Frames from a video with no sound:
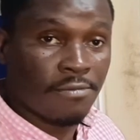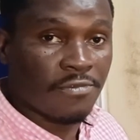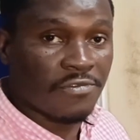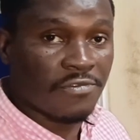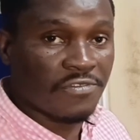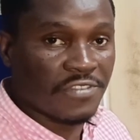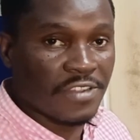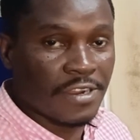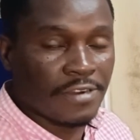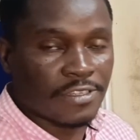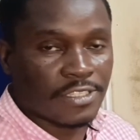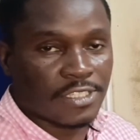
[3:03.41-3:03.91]

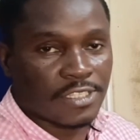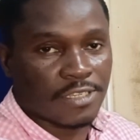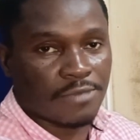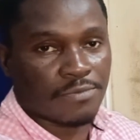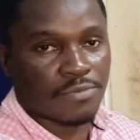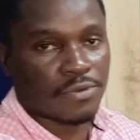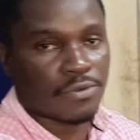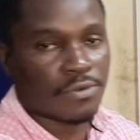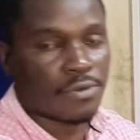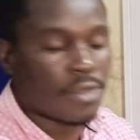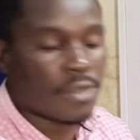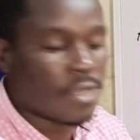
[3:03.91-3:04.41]
Very
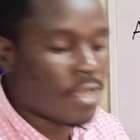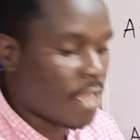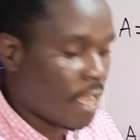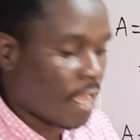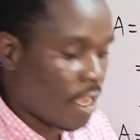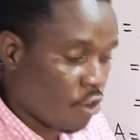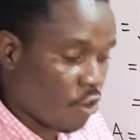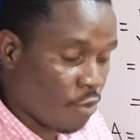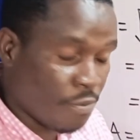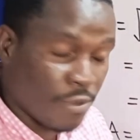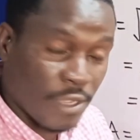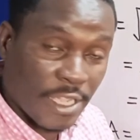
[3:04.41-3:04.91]
simple.
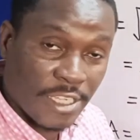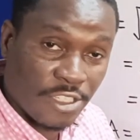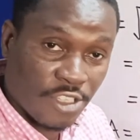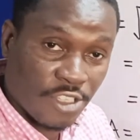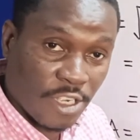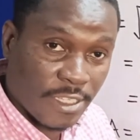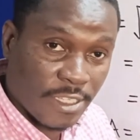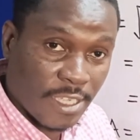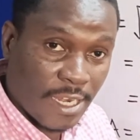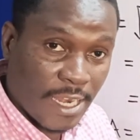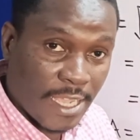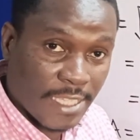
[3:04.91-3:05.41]
I hope you
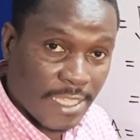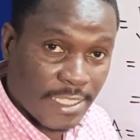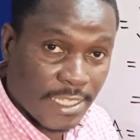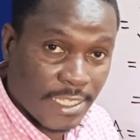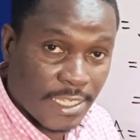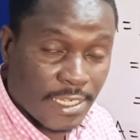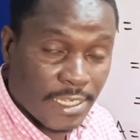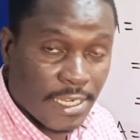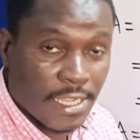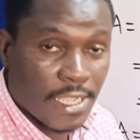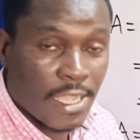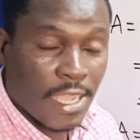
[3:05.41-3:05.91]
enjoyed the
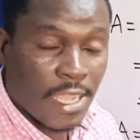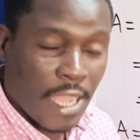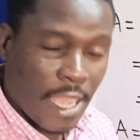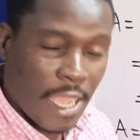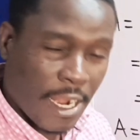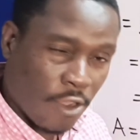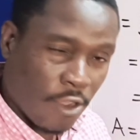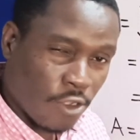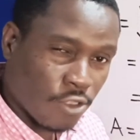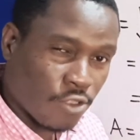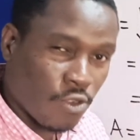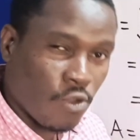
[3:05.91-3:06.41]
lesson
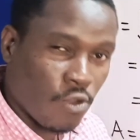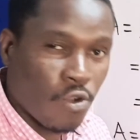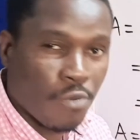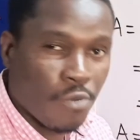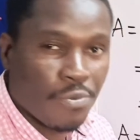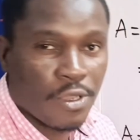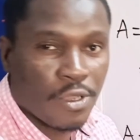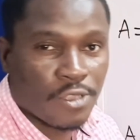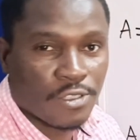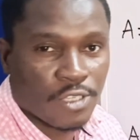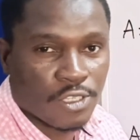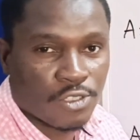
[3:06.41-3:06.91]
and I also
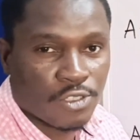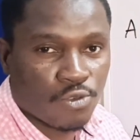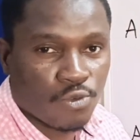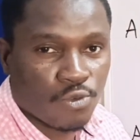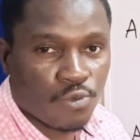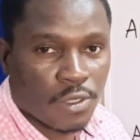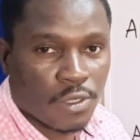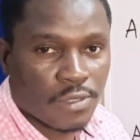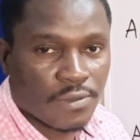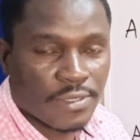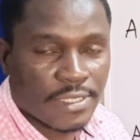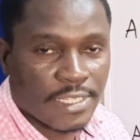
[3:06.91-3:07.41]
hope you understood
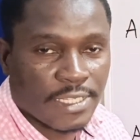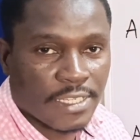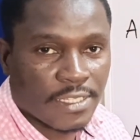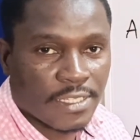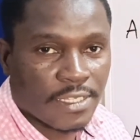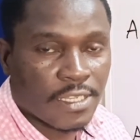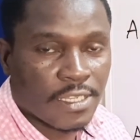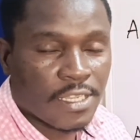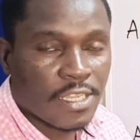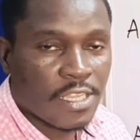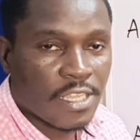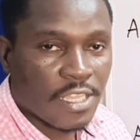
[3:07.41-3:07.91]
what we
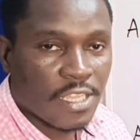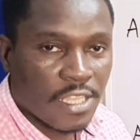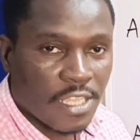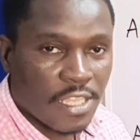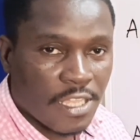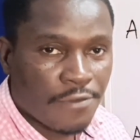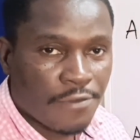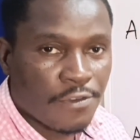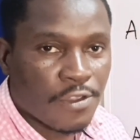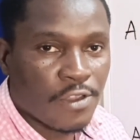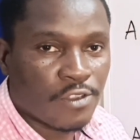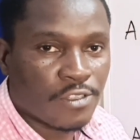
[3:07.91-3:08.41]
did.
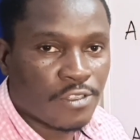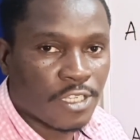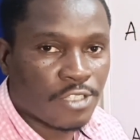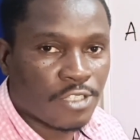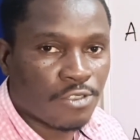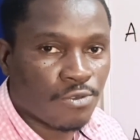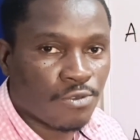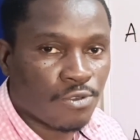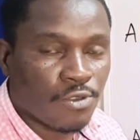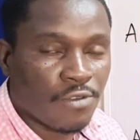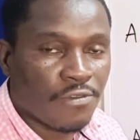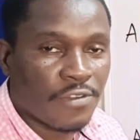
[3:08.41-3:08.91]
If you
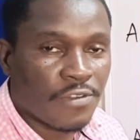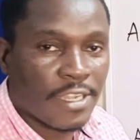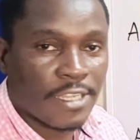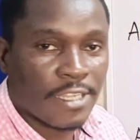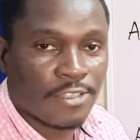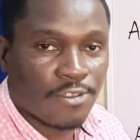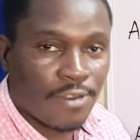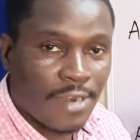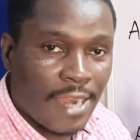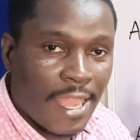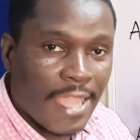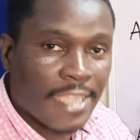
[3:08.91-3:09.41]
understood, don't forget
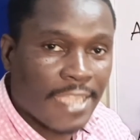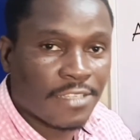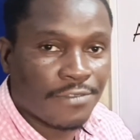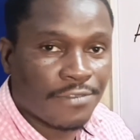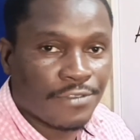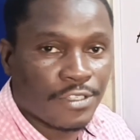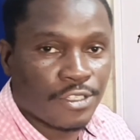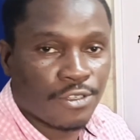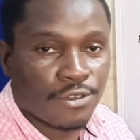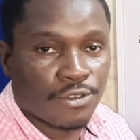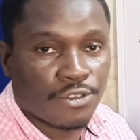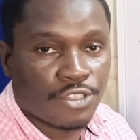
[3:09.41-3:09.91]
to like the
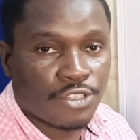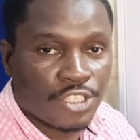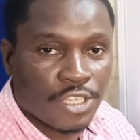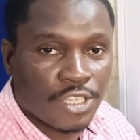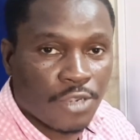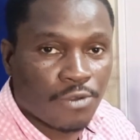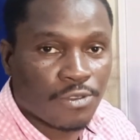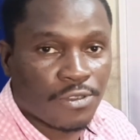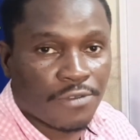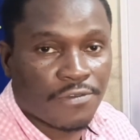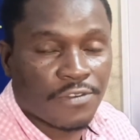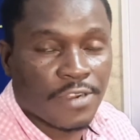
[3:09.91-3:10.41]
video,
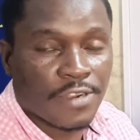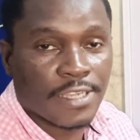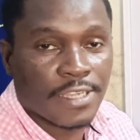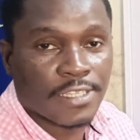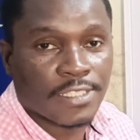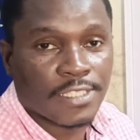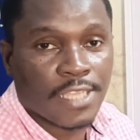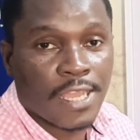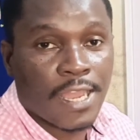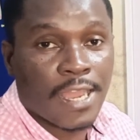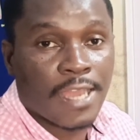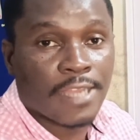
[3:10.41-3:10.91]
share with your
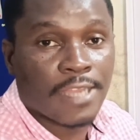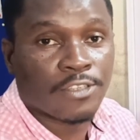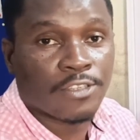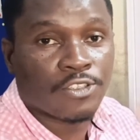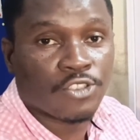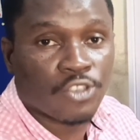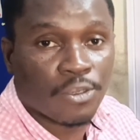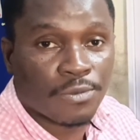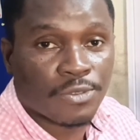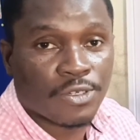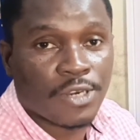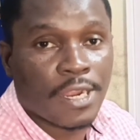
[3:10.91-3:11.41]
friends, and
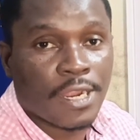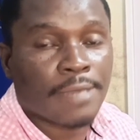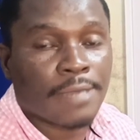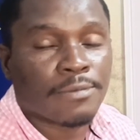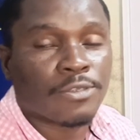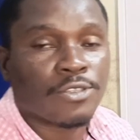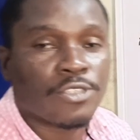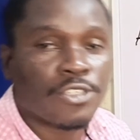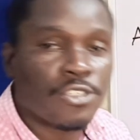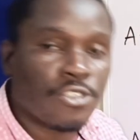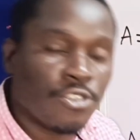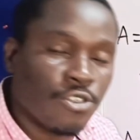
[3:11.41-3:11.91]
subscribe
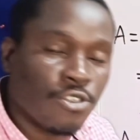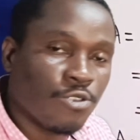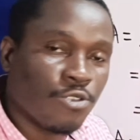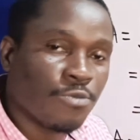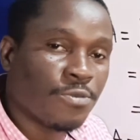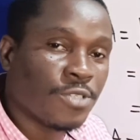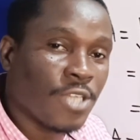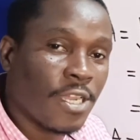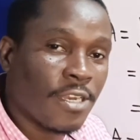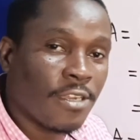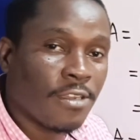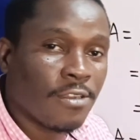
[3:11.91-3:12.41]
to this YouTube
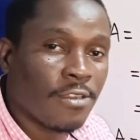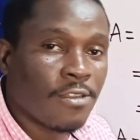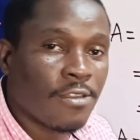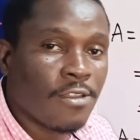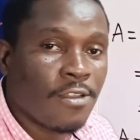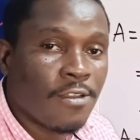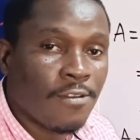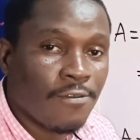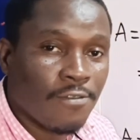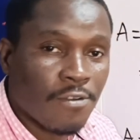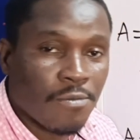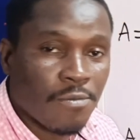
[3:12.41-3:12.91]
channel
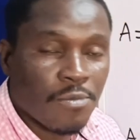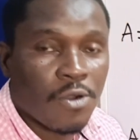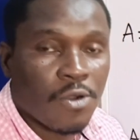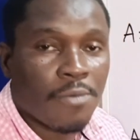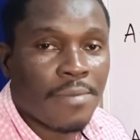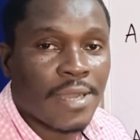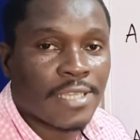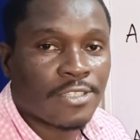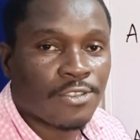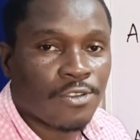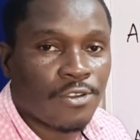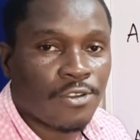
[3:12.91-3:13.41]
for more
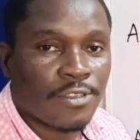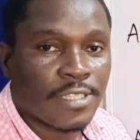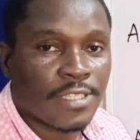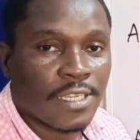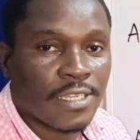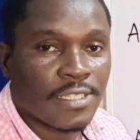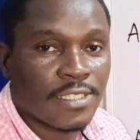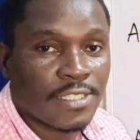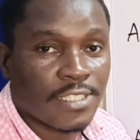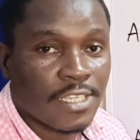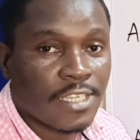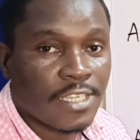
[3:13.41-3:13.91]
maths
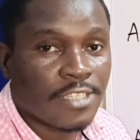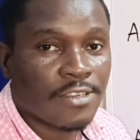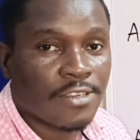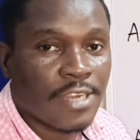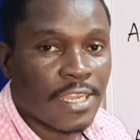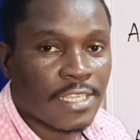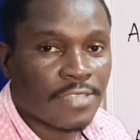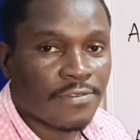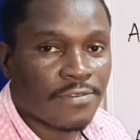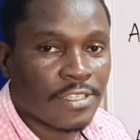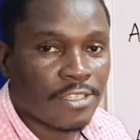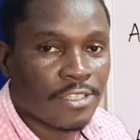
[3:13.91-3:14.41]
content. See you in the
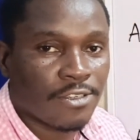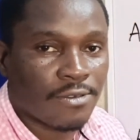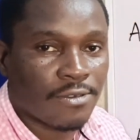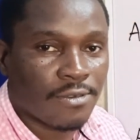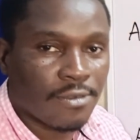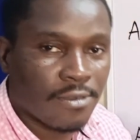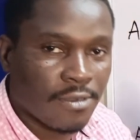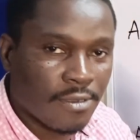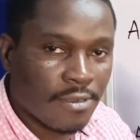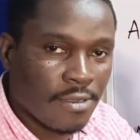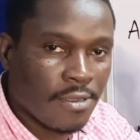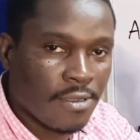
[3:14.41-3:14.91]
next video.
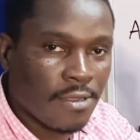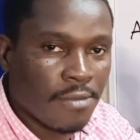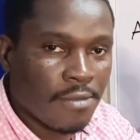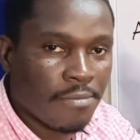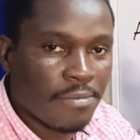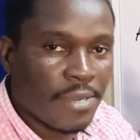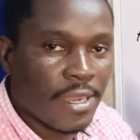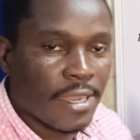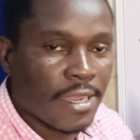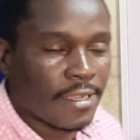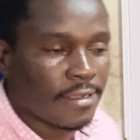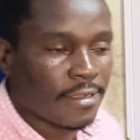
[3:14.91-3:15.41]

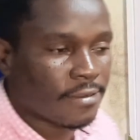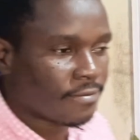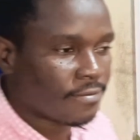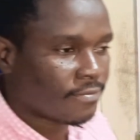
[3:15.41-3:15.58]
Bye.